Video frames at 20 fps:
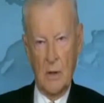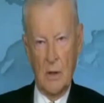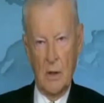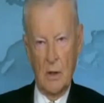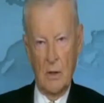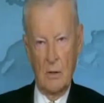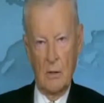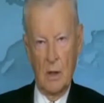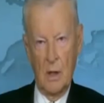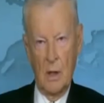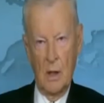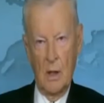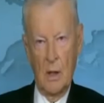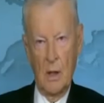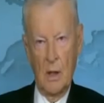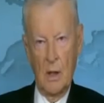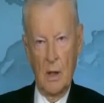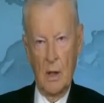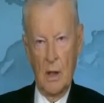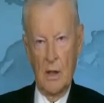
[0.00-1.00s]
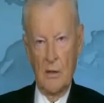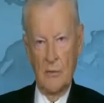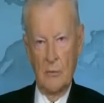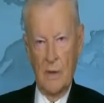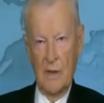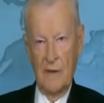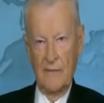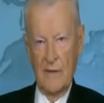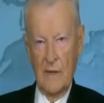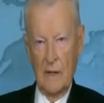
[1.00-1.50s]
him go.
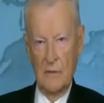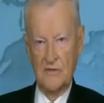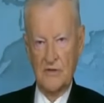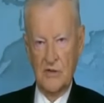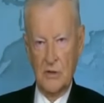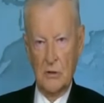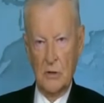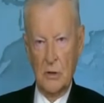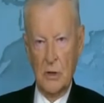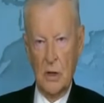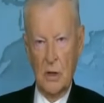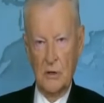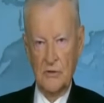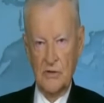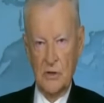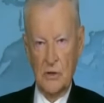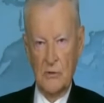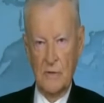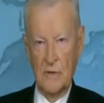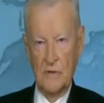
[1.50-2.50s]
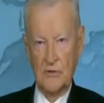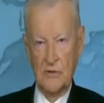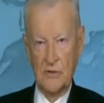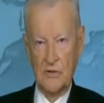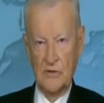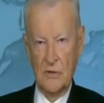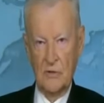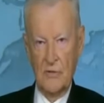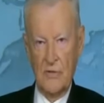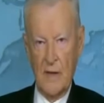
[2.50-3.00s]
And we have now seen the
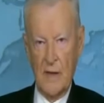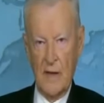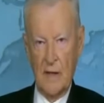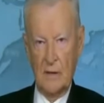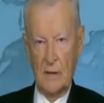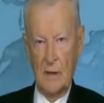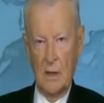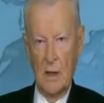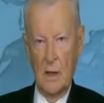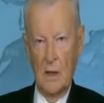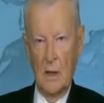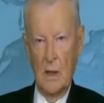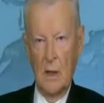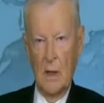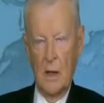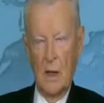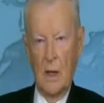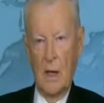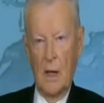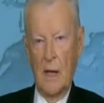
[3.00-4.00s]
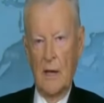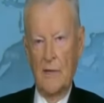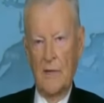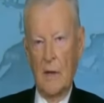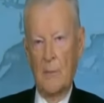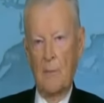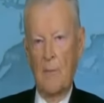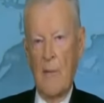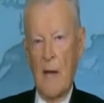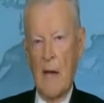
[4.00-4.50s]
consequences of that. I
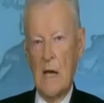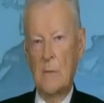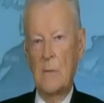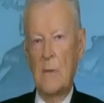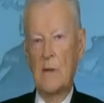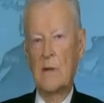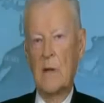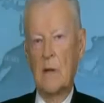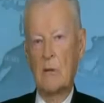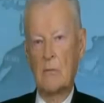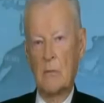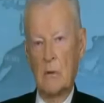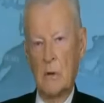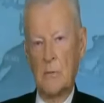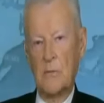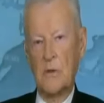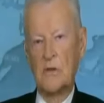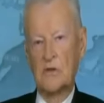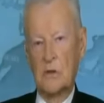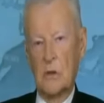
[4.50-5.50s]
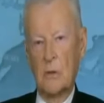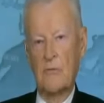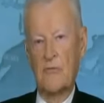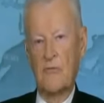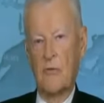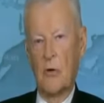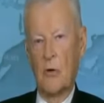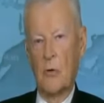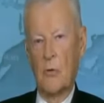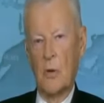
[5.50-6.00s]
think maybe there will be
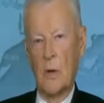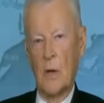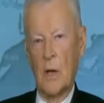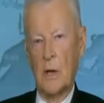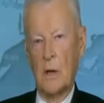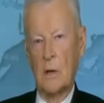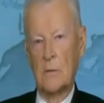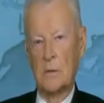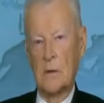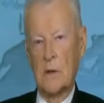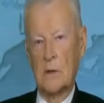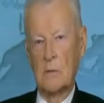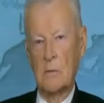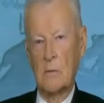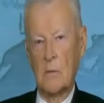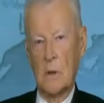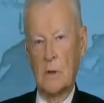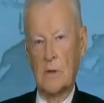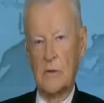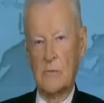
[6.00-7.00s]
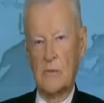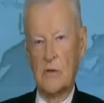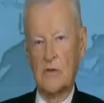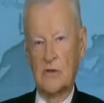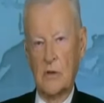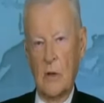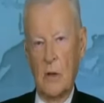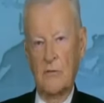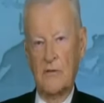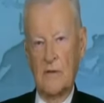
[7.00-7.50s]
some formula that will
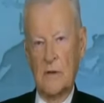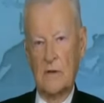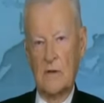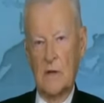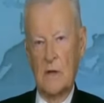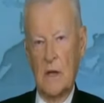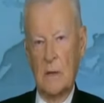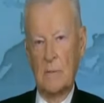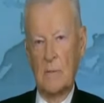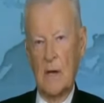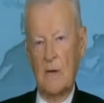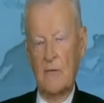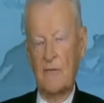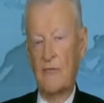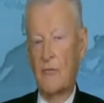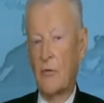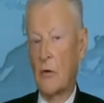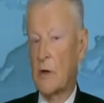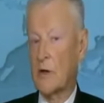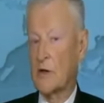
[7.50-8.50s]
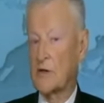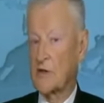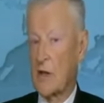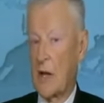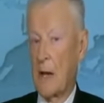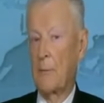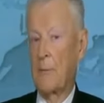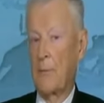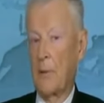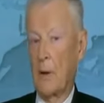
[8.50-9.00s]
resolve that dilemma. For
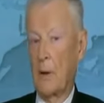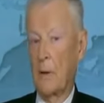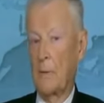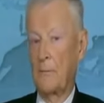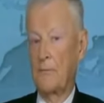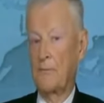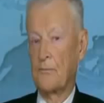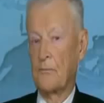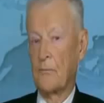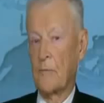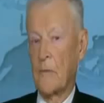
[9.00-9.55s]
example,